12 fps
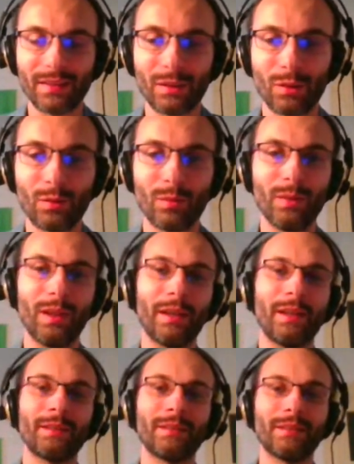So,
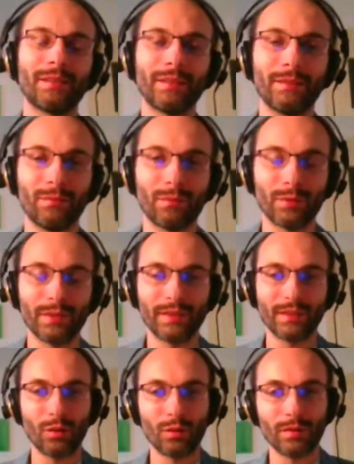and for
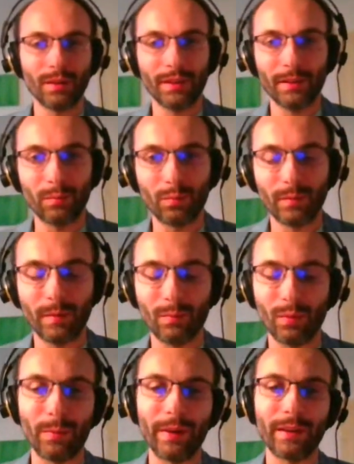this talk, I
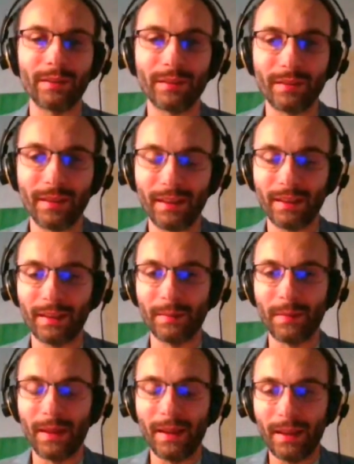prepared
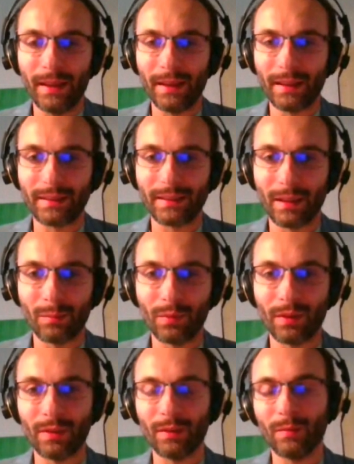the
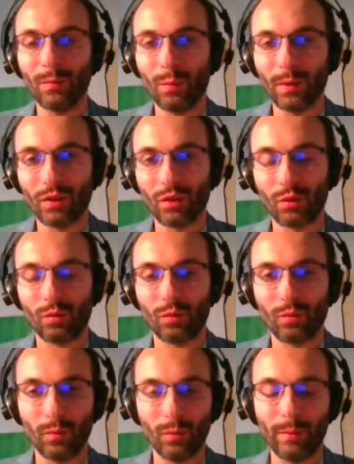example
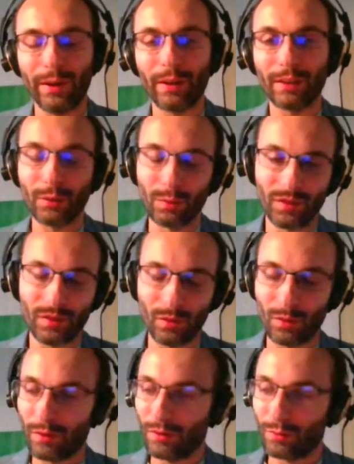where I
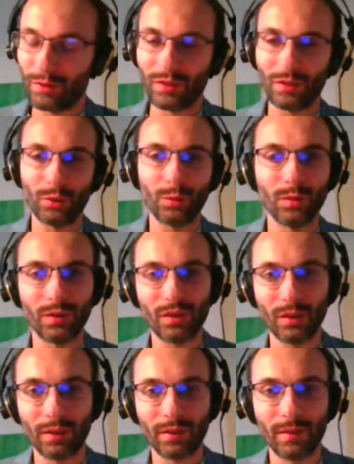used all those
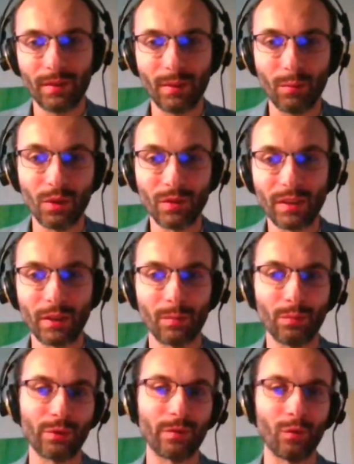tools on the
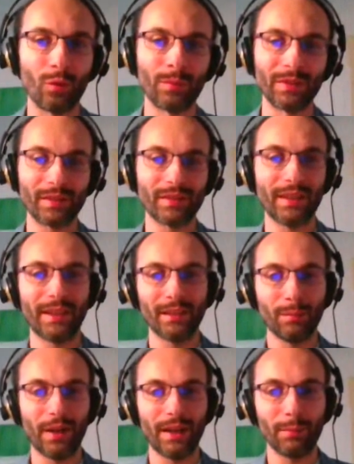Musicom performance
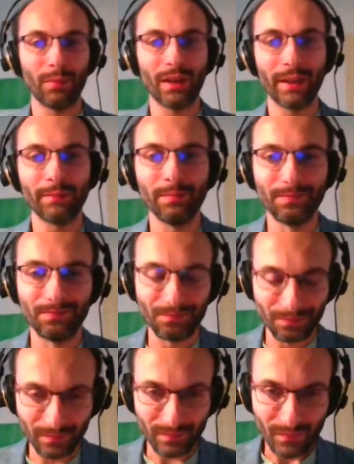data pipeline,
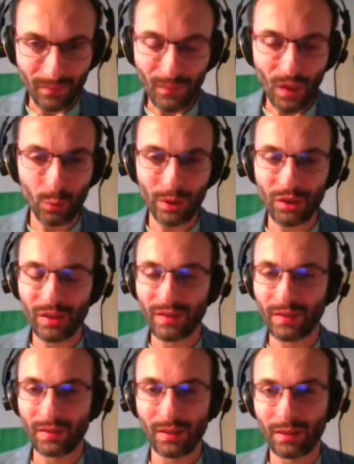which
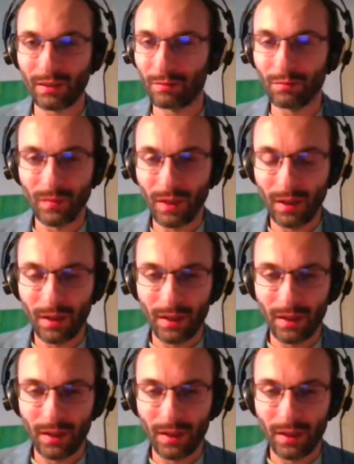is a